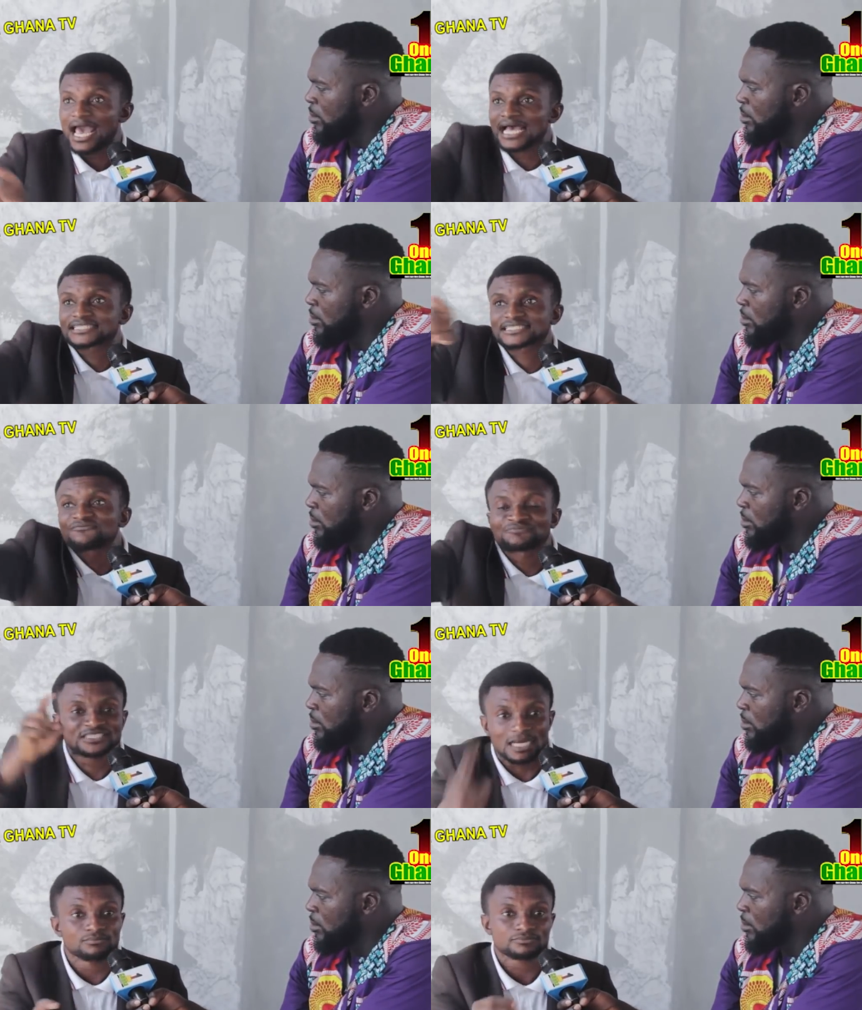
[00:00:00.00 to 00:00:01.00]
Speaker 1: e
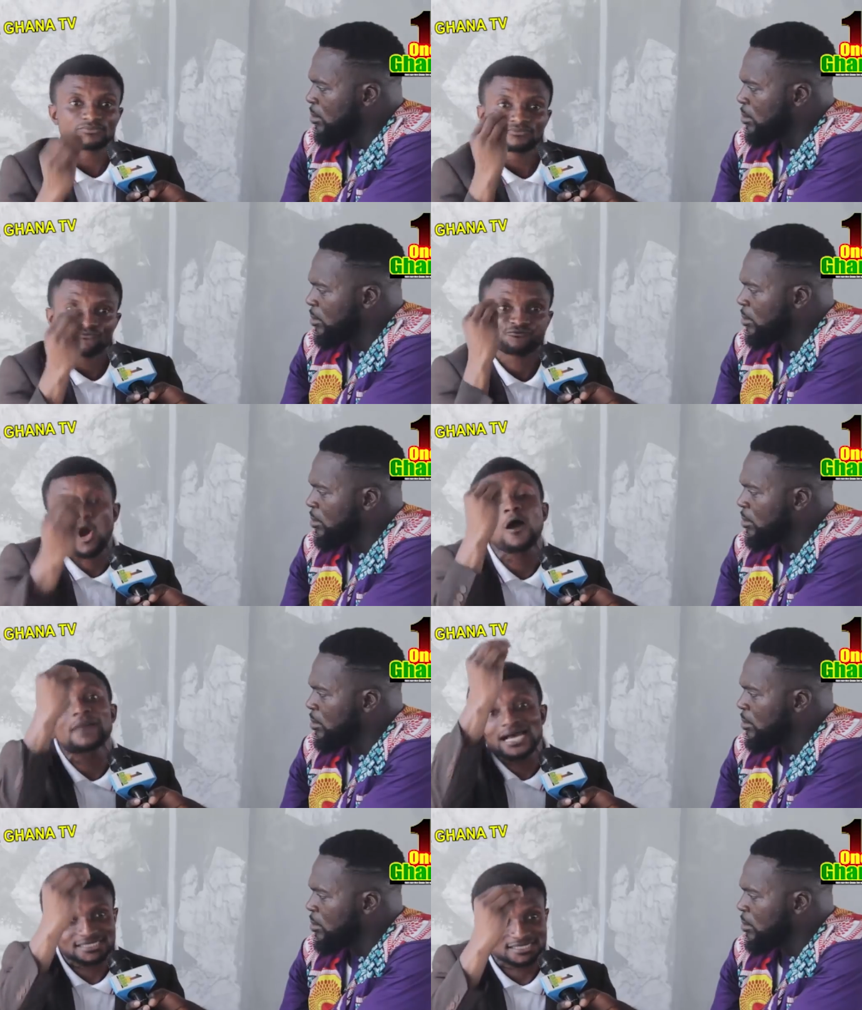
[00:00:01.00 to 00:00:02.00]
sifitam four
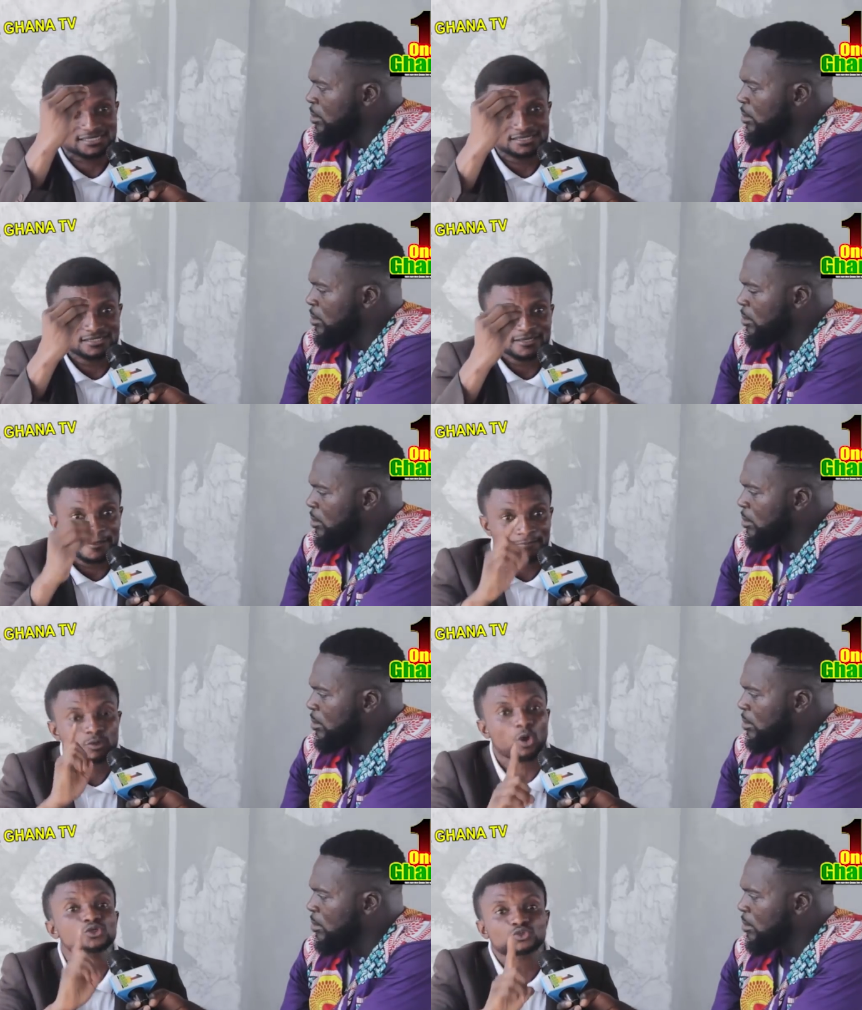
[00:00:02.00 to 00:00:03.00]
months
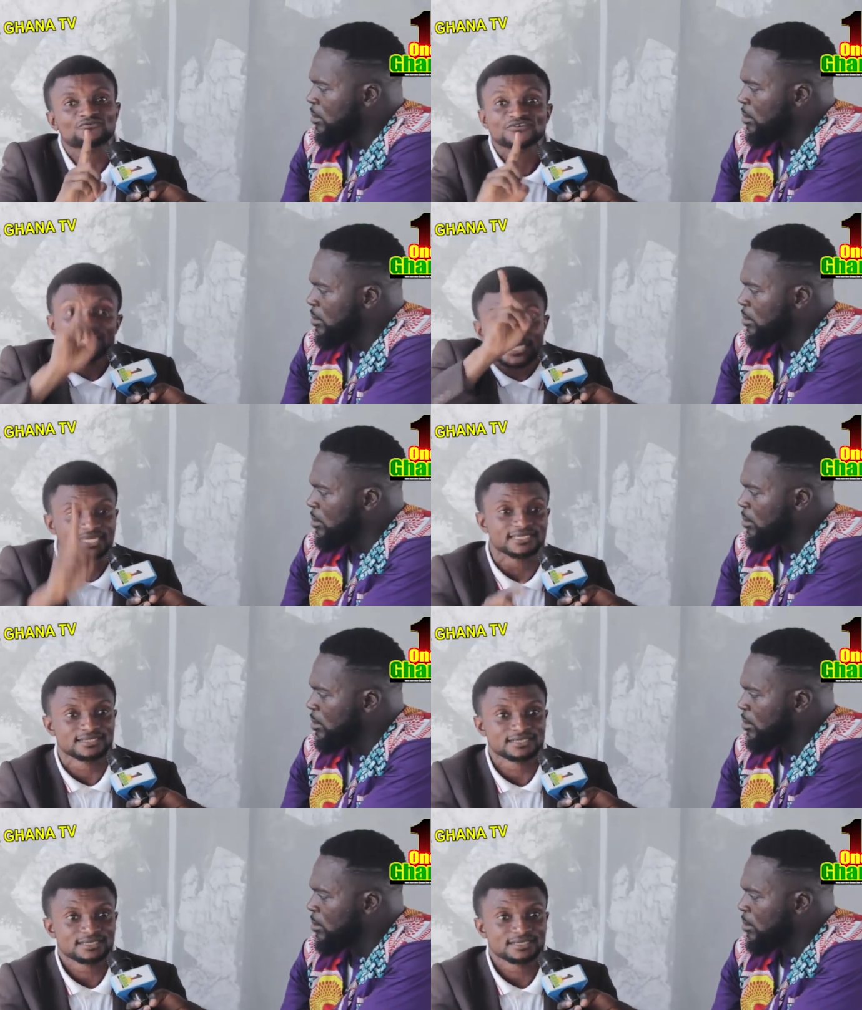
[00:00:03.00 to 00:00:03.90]
because of engine